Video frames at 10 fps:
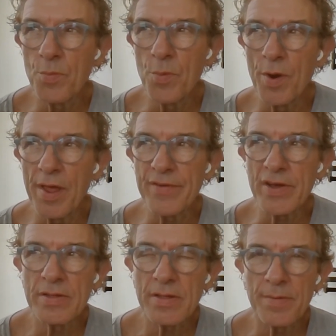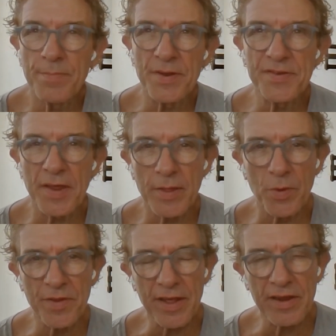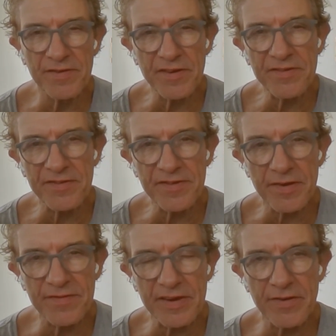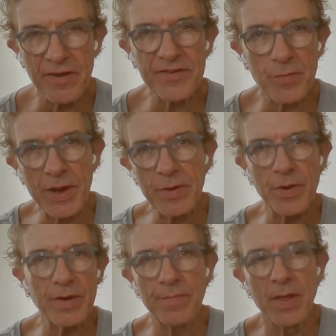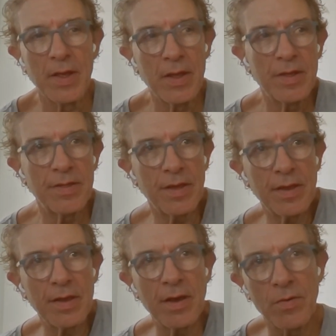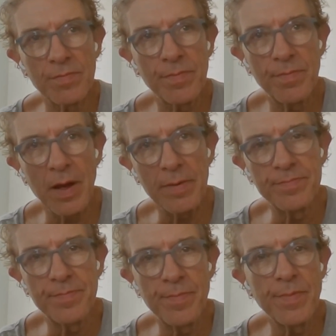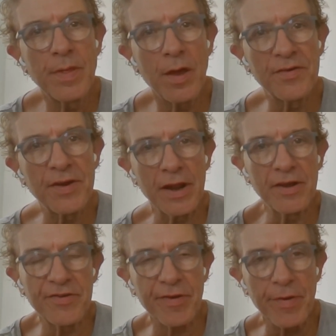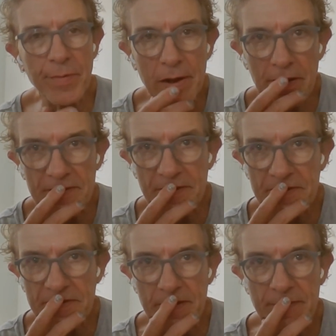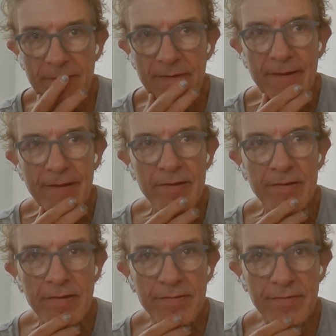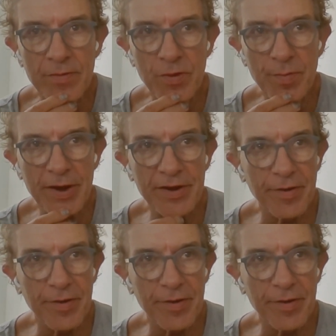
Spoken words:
whatever. But there wasn't that consistency of 6 nights a week where the whole pub hotel industry realised there's some good money